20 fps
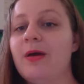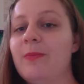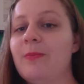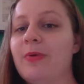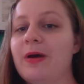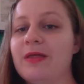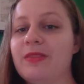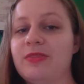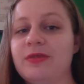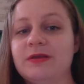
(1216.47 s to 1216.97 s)

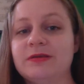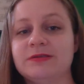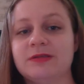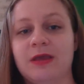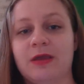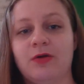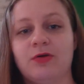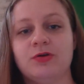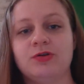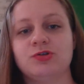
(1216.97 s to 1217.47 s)
by things
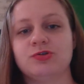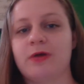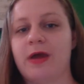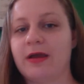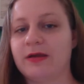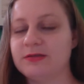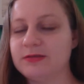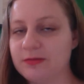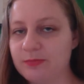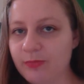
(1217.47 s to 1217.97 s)
like
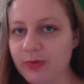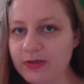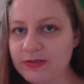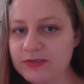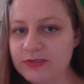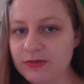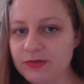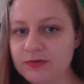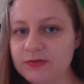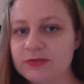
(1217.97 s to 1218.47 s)
contracted
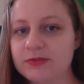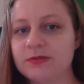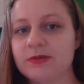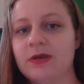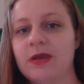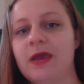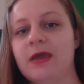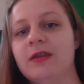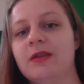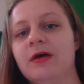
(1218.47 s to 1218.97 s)
muscles,
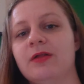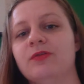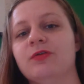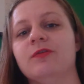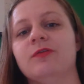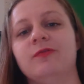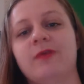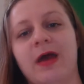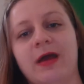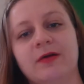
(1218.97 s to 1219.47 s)
and
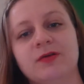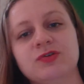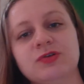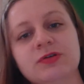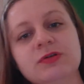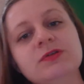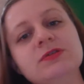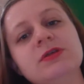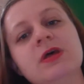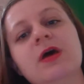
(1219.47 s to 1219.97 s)
other
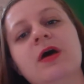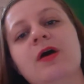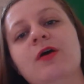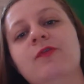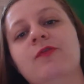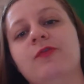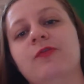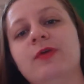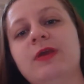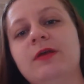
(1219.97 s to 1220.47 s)
factors
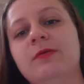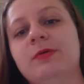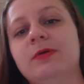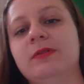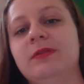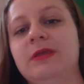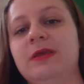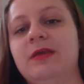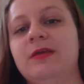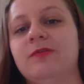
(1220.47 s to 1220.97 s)

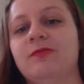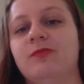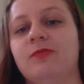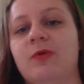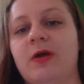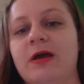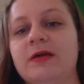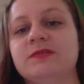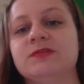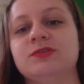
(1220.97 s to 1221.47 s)
frequently give
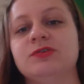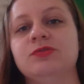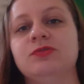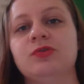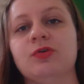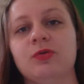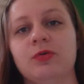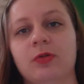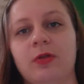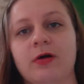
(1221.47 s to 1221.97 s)
rise to
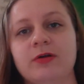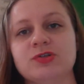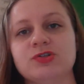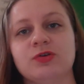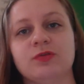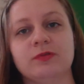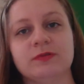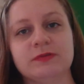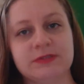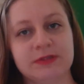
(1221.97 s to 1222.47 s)

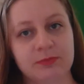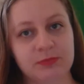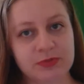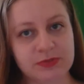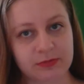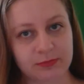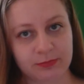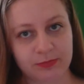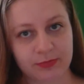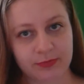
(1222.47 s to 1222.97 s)
neurological
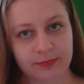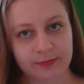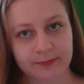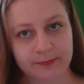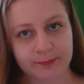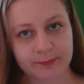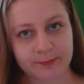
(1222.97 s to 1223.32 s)
symptoms.